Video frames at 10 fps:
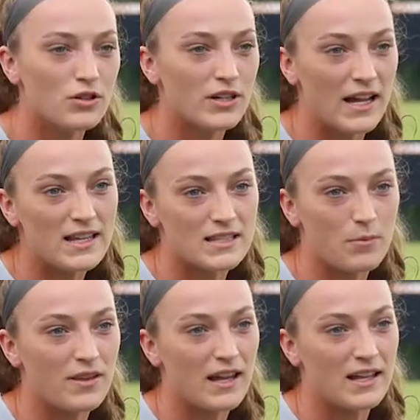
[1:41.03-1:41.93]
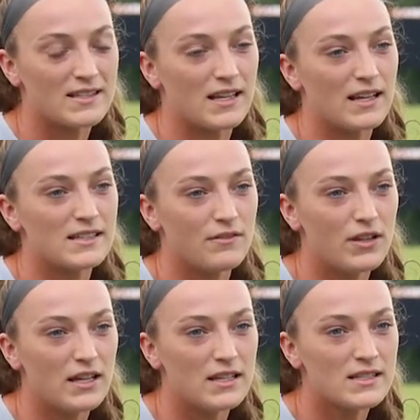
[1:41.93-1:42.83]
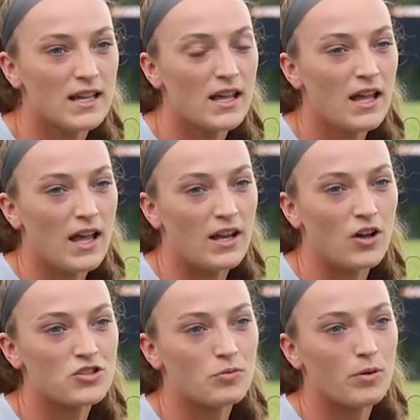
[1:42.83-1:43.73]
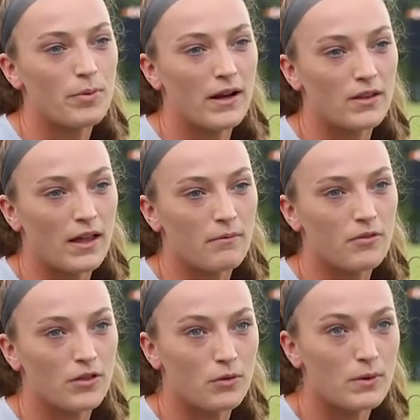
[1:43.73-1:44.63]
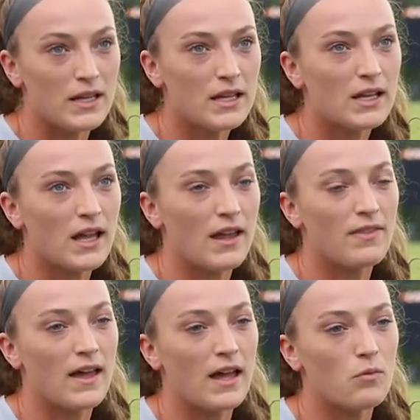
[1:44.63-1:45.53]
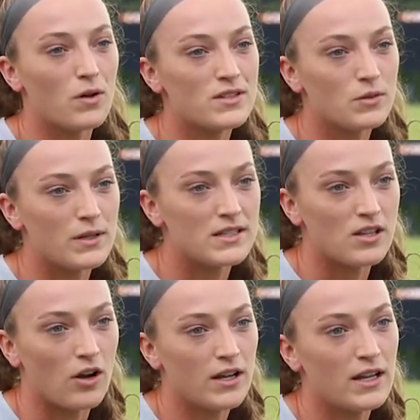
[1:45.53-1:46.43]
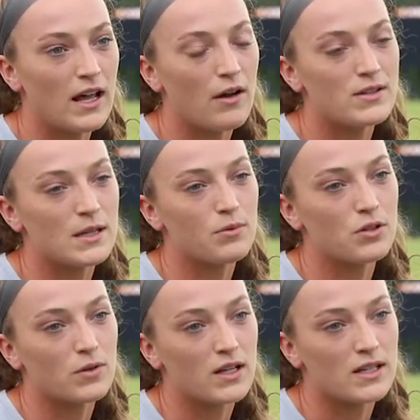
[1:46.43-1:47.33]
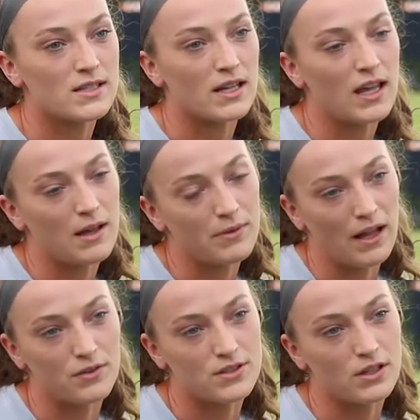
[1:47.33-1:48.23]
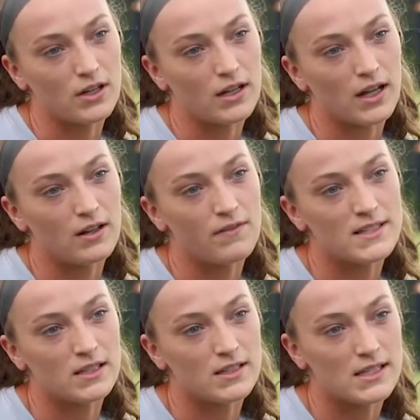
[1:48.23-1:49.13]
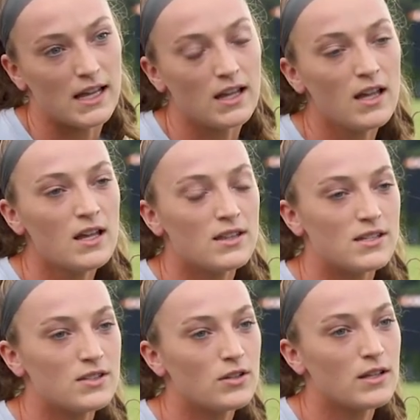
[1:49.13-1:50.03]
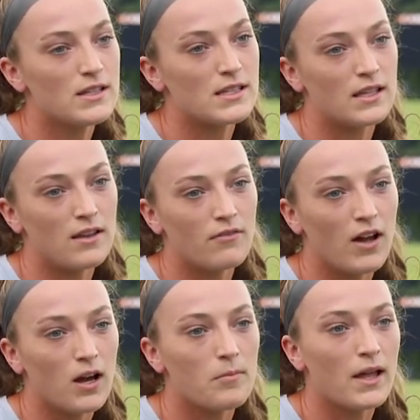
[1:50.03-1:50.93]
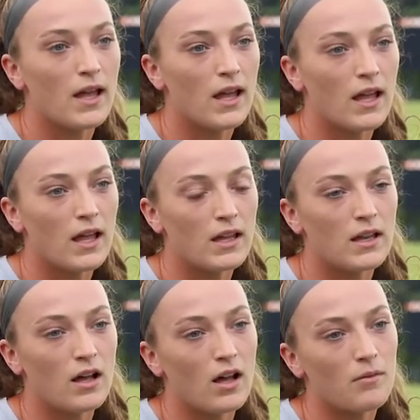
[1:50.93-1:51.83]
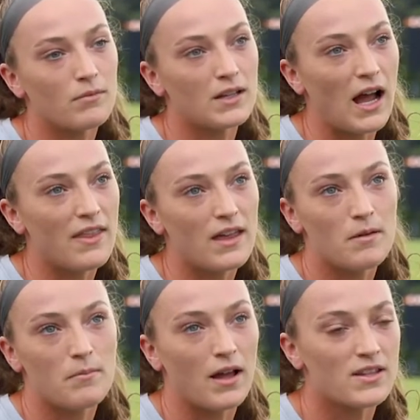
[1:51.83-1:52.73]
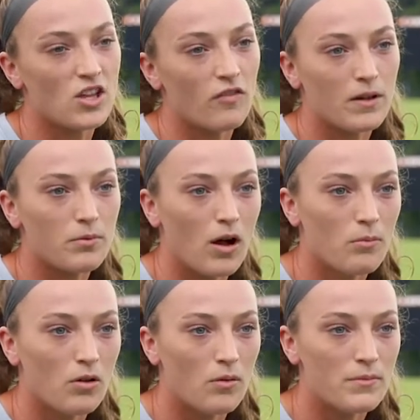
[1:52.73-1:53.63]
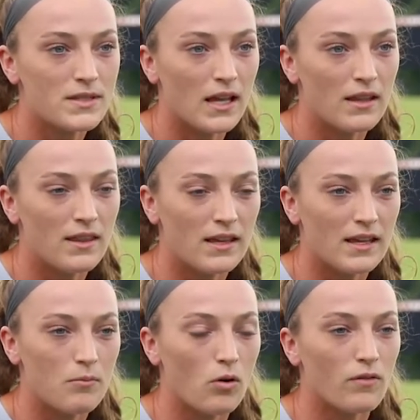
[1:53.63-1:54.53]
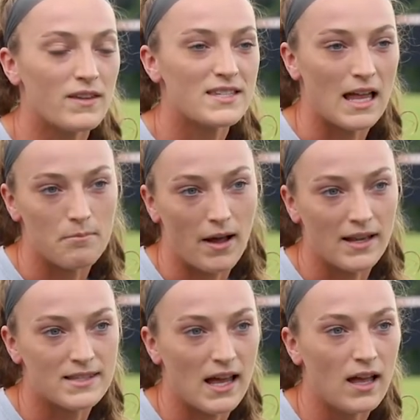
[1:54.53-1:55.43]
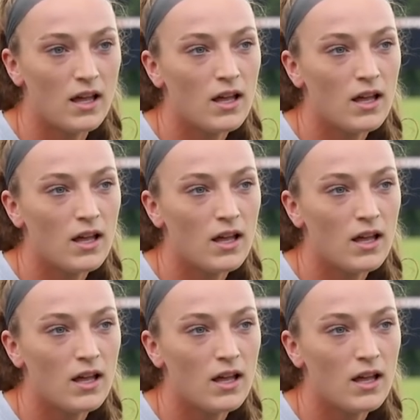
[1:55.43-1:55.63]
create some of the hands-on activities and also prepare them for the week. And then once the week started, I was able to work as a camp counselor and kind of facilitate the students in the environment and guide them on solving problems and thinking more of the STEM mindset.